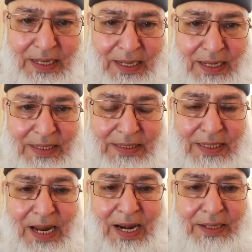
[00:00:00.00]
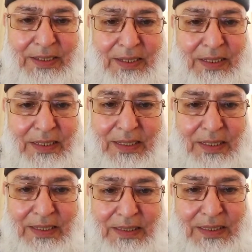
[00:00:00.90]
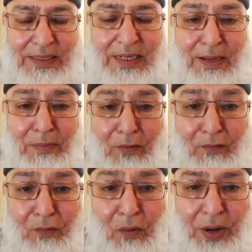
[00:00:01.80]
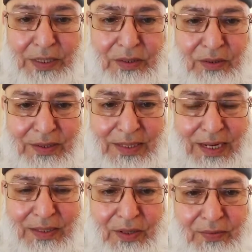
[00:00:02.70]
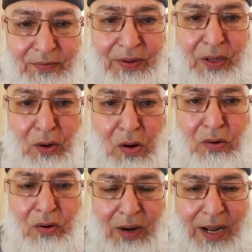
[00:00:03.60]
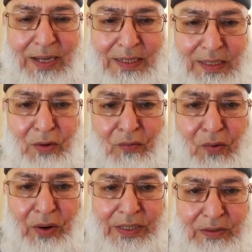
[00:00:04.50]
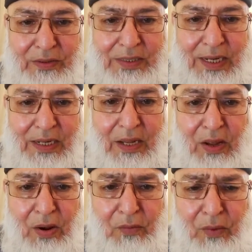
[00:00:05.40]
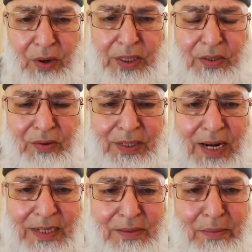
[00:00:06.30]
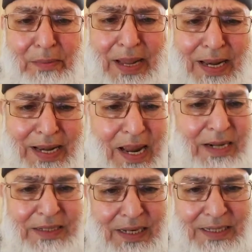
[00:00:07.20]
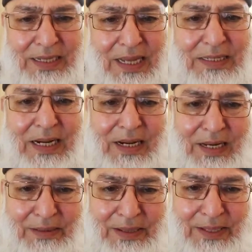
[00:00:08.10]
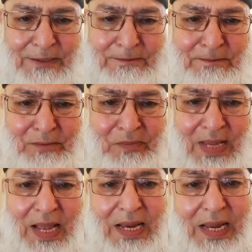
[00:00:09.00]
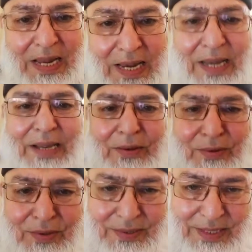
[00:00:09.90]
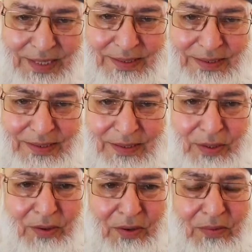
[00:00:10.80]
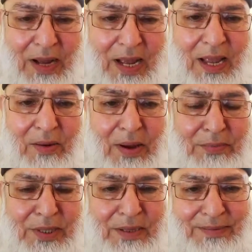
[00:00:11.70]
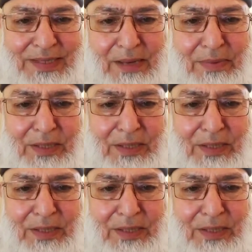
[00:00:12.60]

is that the term void contract, VOID, void contract. Void contract may not necessarily be an illegal contract. So I have observed that